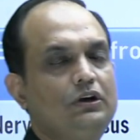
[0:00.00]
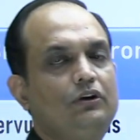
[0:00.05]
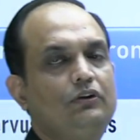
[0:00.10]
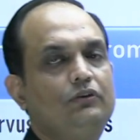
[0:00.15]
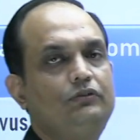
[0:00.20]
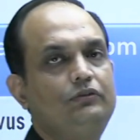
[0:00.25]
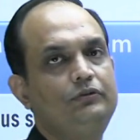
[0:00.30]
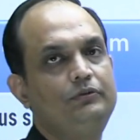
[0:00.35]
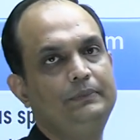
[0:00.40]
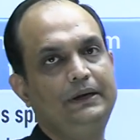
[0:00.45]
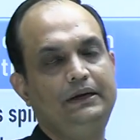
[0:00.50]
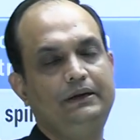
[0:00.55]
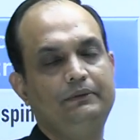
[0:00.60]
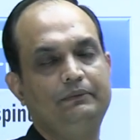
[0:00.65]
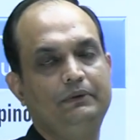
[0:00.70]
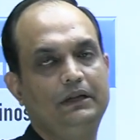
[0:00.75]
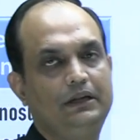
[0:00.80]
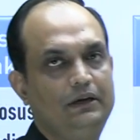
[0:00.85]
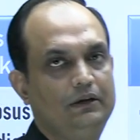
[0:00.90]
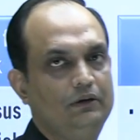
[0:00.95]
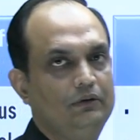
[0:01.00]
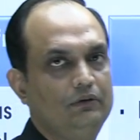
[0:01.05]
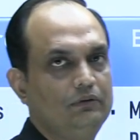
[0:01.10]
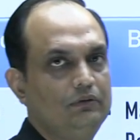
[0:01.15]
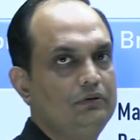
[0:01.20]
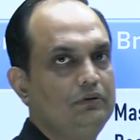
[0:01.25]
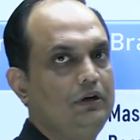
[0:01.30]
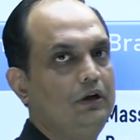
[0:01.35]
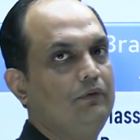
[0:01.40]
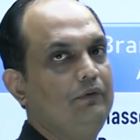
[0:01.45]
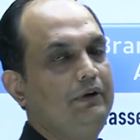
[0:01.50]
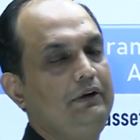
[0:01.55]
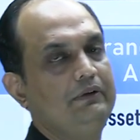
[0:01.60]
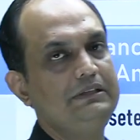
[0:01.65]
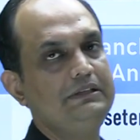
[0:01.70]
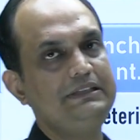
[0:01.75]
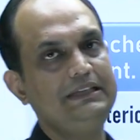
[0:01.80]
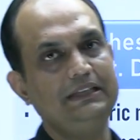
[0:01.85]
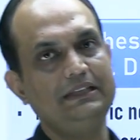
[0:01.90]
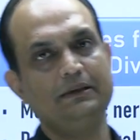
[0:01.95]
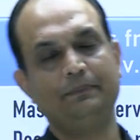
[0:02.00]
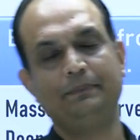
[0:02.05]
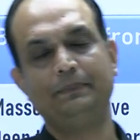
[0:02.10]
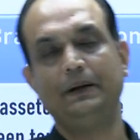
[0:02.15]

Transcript: of mandibular nerve? Now, when you will see the